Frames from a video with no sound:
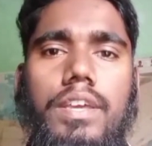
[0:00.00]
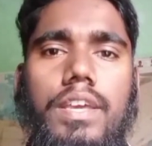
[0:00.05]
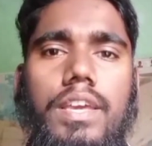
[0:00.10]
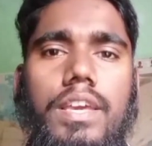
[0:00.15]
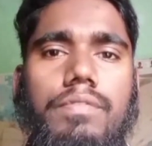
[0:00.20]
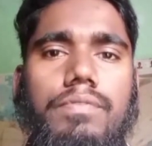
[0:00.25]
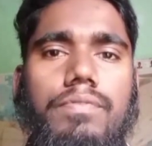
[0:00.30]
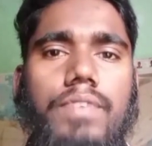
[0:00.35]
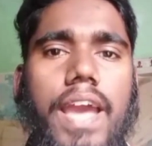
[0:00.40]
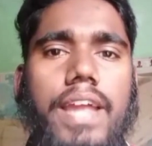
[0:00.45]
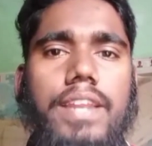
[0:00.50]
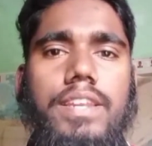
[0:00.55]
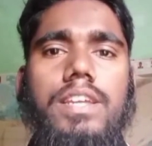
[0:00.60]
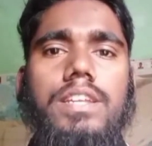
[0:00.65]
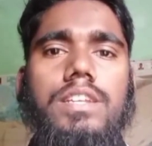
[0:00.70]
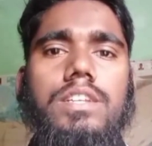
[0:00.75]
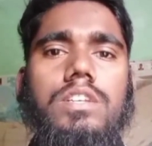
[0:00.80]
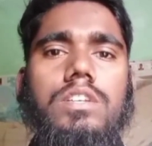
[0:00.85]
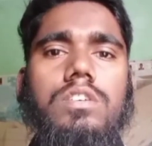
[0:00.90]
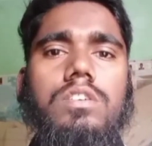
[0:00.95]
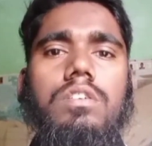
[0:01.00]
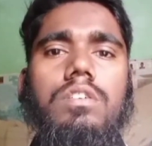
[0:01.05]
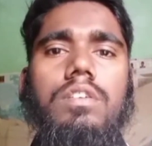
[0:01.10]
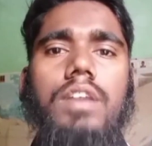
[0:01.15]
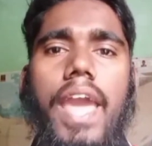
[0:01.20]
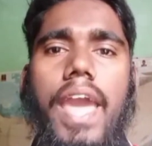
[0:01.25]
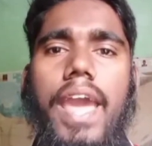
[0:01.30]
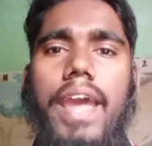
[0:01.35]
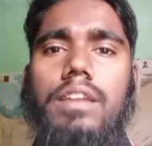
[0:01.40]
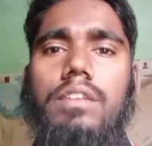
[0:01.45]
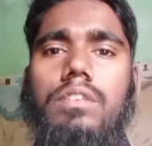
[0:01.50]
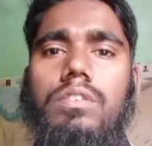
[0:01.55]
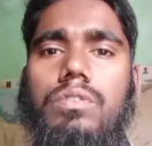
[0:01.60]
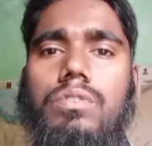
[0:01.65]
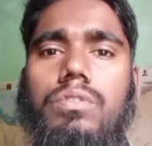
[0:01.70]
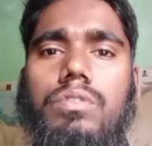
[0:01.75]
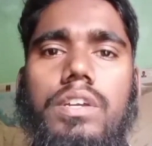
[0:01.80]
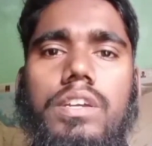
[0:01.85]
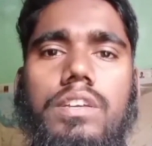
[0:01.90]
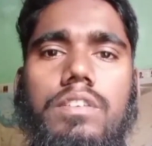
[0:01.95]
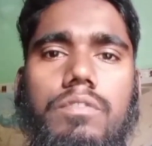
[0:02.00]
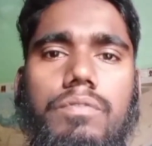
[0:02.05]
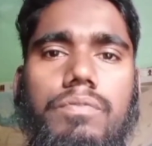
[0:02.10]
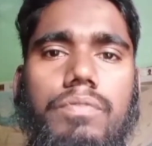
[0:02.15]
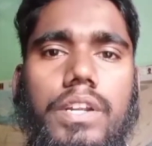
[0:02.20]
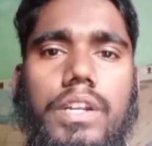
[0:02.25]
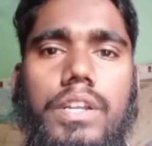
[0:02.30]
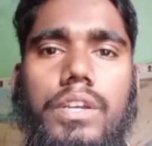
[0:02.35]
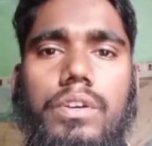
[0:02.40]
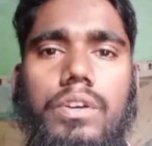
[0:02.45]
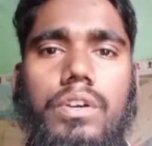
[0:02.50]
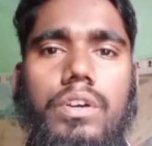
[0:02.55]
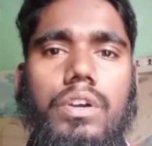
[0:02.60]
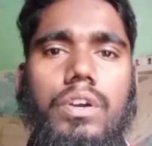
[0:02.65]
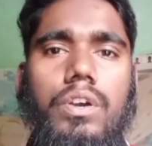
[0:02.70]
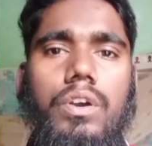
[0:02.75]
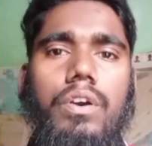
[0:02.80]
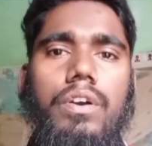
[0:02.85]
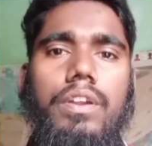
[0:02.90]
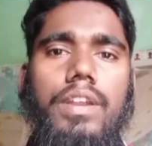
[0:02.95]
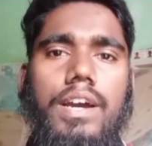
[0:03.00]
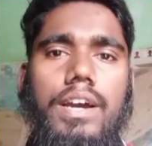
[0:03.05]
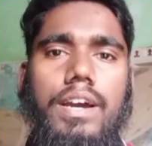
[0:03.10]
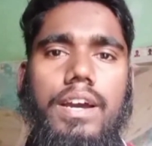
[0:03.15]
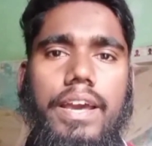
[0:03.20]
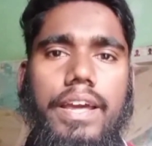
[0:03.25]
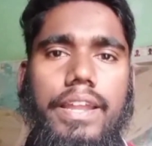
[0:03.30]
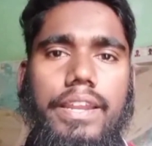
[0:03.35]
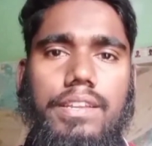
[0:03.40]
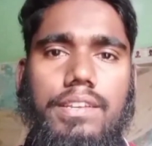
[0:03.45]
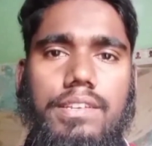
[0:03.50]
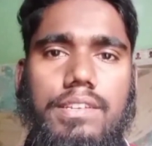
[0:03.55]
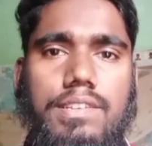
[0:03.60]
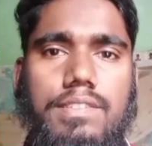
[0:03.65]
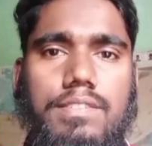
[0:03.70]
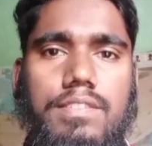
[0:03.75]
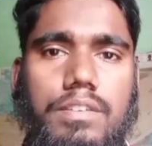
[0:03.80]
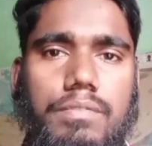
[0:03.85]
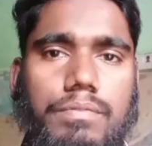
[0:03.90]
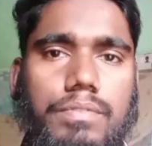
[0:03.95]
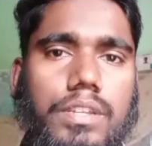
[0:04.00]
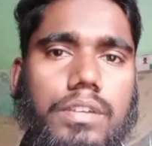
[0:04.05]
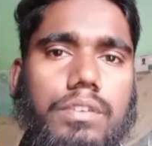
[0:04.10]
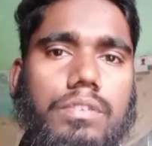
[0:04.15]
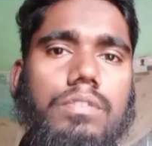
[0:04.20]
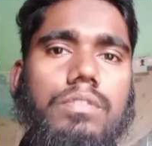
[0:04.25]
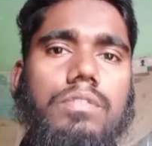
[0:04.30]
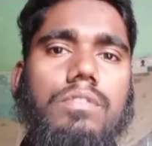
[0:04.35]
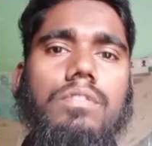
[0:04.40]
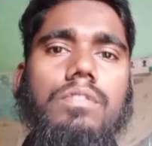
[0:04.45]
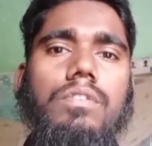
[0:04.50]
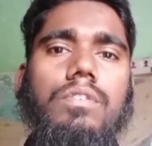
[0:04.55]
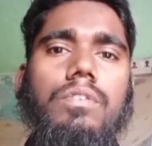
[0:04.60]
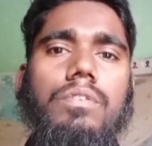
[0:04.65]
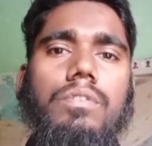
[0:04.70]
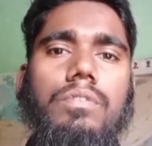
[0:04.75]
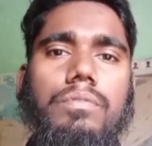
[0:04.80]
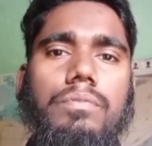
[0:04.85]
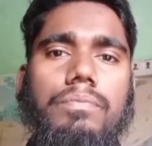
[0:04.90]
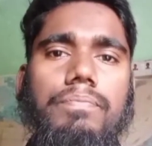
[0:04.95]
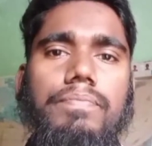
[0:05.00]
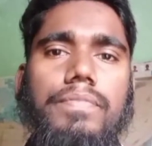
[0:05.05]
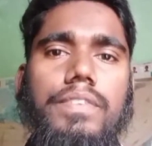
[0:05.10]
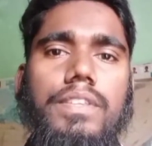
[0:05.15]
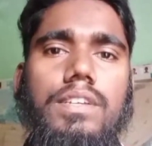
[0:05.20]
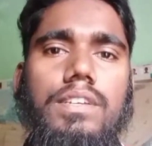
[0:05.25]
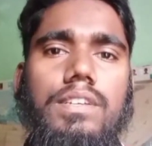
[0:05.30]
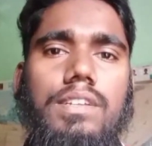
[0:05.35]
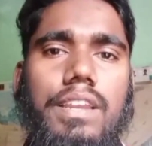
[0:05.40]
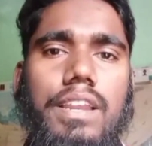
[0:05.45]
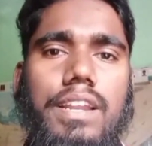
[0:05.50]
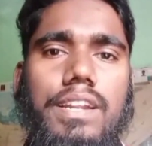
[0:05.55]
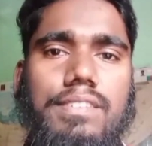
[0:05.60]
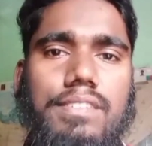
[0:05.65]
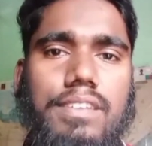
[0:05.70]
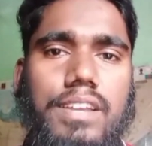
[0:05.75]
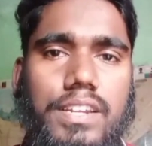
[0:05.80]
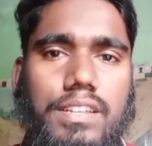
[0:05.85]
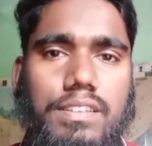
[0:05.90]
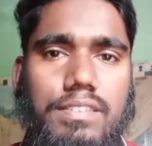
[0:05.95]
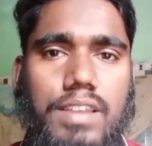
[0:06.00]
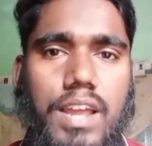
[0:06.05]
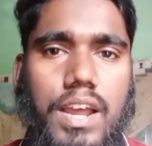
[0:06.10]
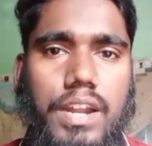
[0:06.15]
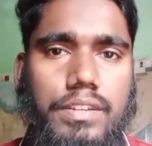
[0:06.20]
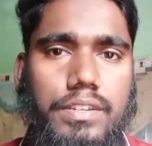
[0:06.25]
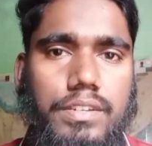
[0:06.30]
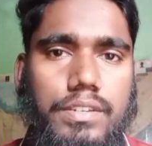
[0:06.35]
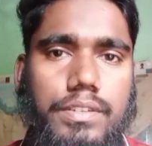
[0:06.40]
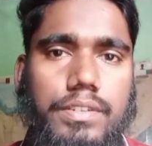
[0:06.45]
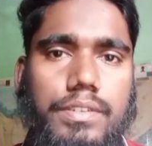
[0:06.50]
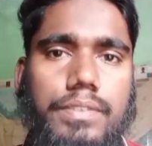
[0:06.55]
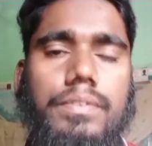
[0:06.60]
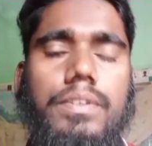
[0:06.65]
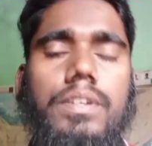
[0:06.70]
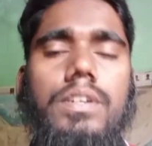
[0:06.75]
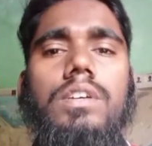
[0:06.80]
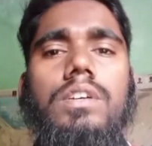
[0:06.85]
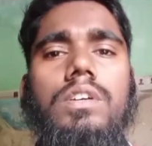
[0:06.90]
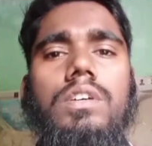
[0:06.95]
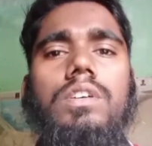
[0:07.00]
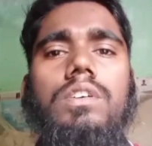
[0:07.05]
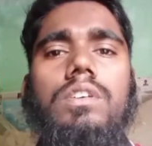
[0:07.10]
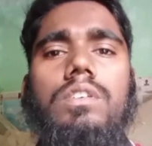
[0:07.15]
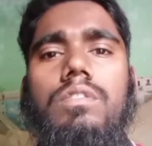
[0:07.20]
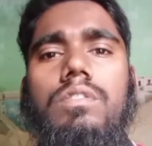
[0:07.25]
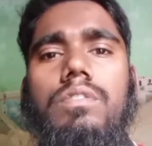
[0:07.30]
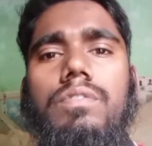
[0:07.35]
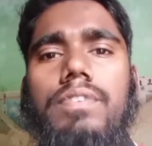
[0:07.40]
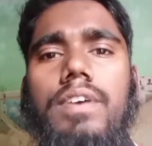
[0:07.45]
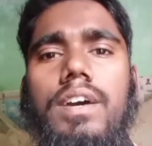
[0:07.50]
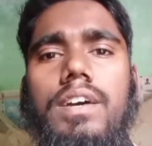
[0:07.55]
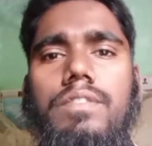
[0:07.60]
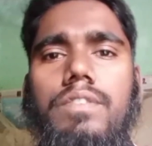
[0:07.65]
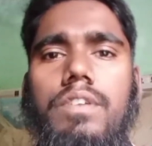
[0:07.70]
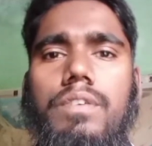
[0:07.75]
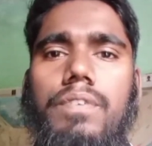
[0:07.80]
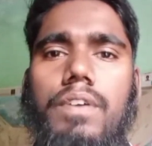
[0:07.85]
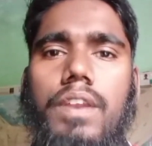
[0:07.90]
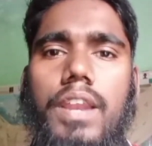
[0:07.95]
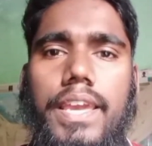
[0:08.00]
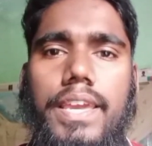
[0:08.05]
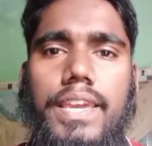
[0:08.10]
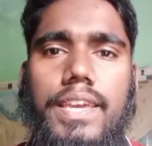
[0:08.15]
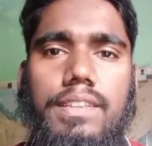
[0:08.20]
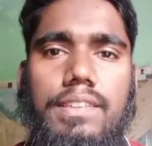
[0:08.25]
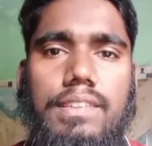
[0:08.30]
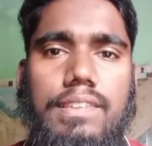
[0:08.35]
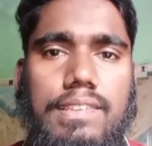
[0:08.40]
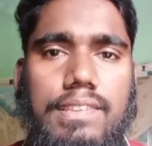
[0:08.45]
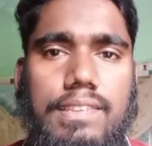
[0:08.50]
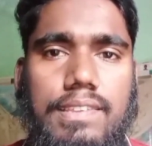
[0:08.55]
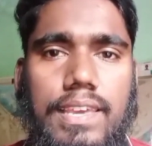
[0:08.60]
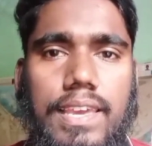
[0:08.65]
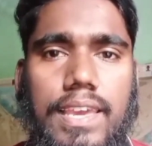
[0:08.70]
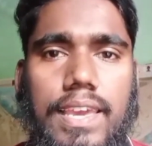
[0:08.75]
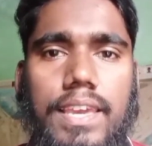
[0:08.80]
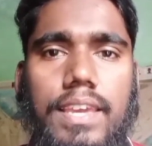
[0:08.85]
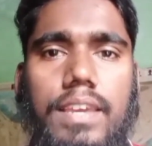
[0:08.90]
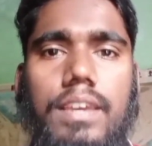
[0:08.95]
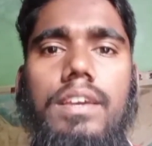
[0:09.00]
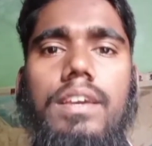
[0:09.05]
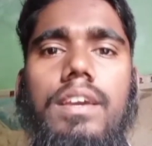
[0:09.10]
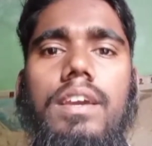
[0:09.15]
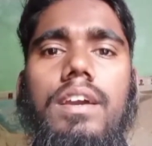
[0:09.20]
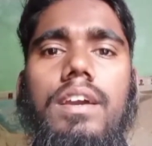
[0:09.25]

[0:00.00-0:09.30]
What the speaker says: give attention, and today's video gonna an interesting video. So let's get started. So first of all, I can say,